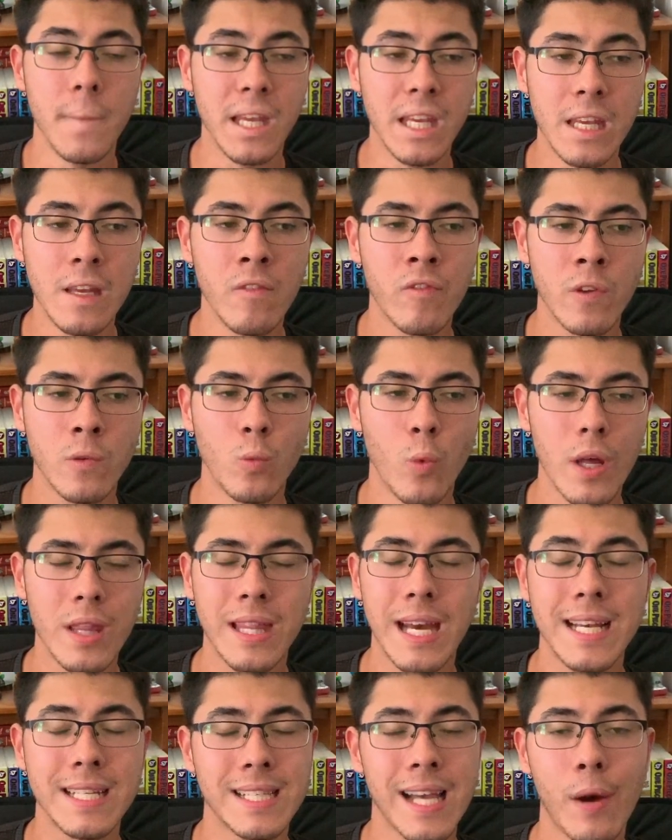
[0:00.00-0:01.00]
even with
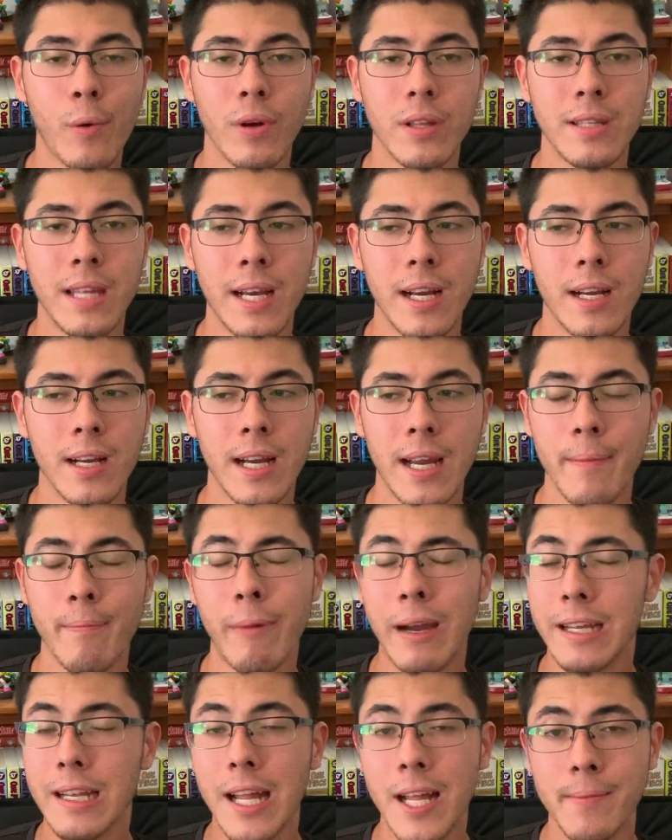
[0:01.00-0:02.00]
Aizawa there, it
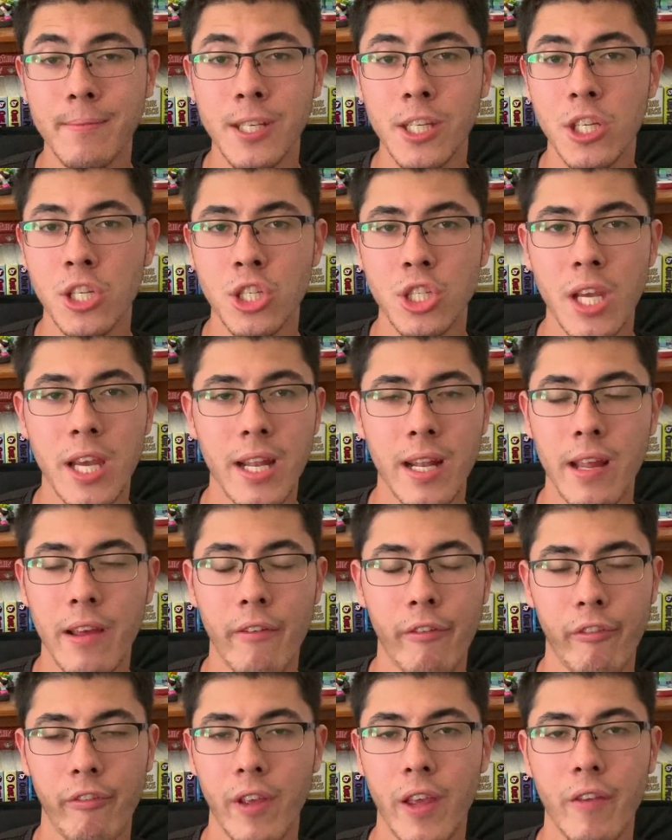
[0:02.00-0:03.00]
might not mean shit
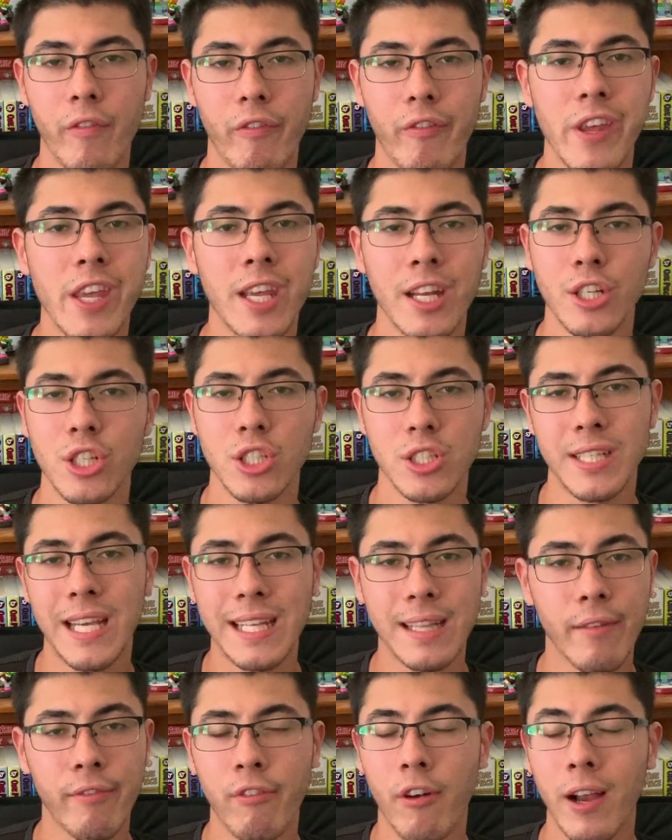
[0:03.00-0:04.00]
if he can just
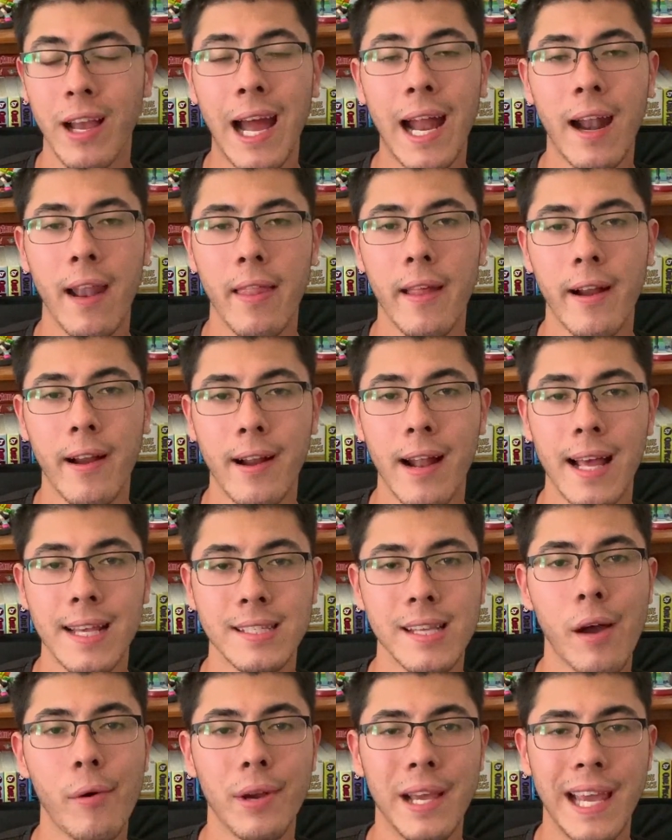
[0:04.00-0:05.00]
get the fuck out of there and
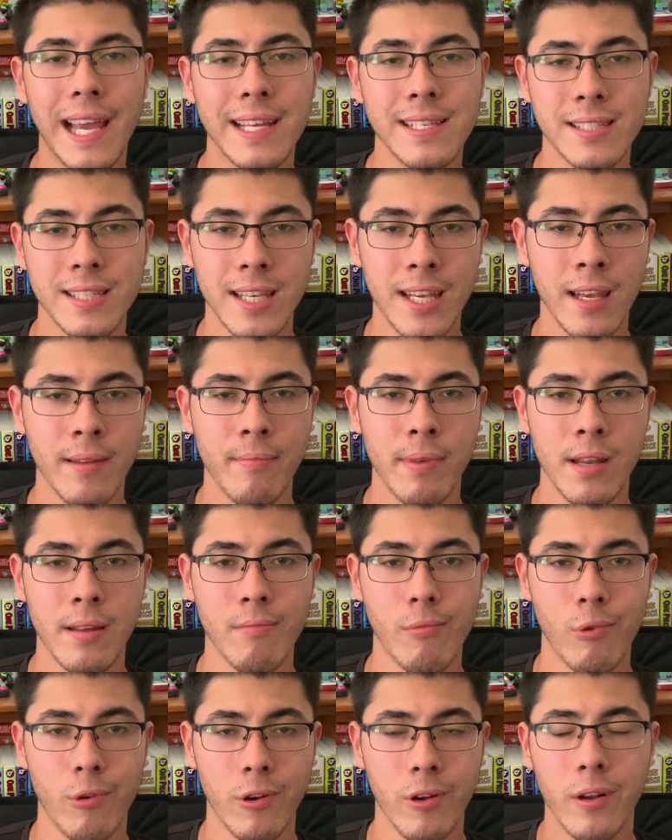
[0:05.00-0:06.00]
Aizawa can't see him
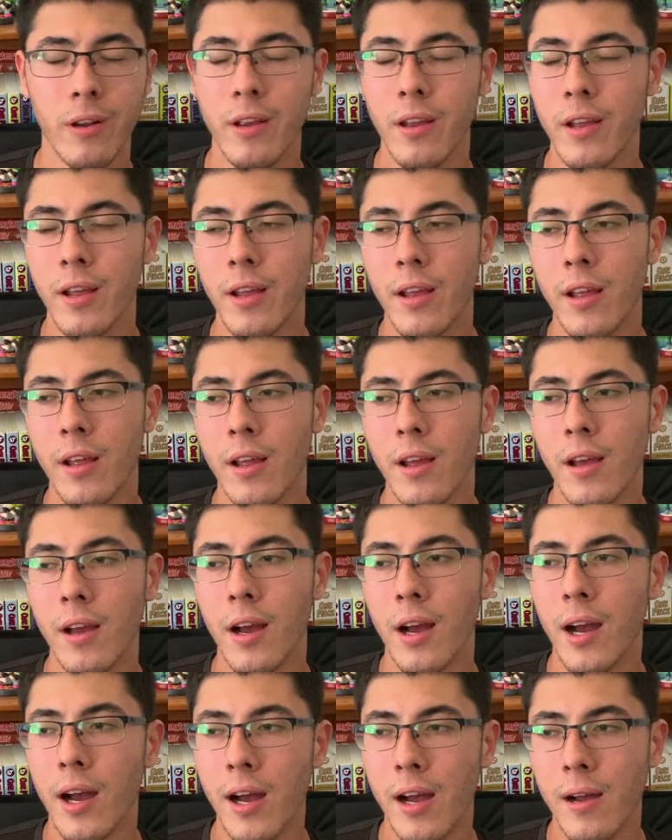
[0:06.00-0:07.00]

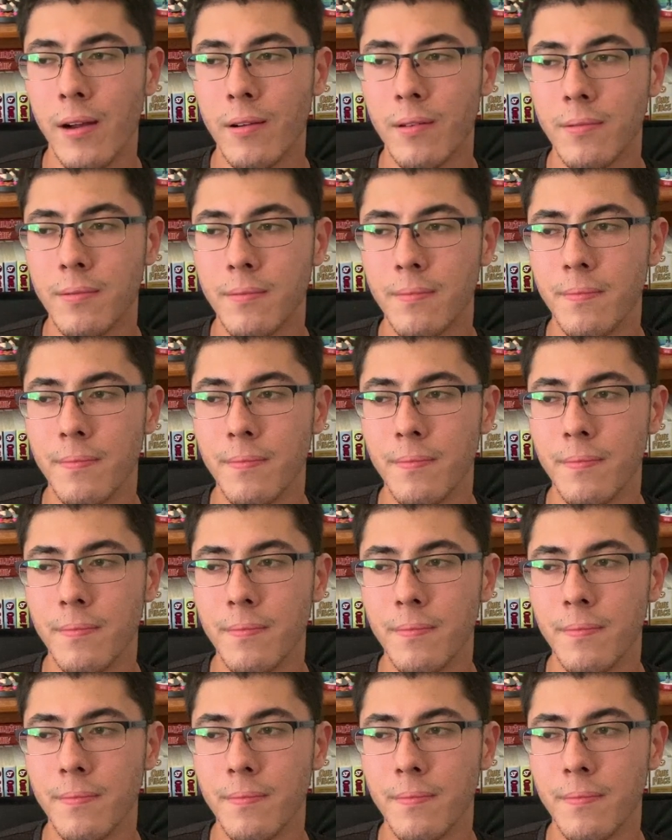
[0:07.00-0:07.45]
anymore.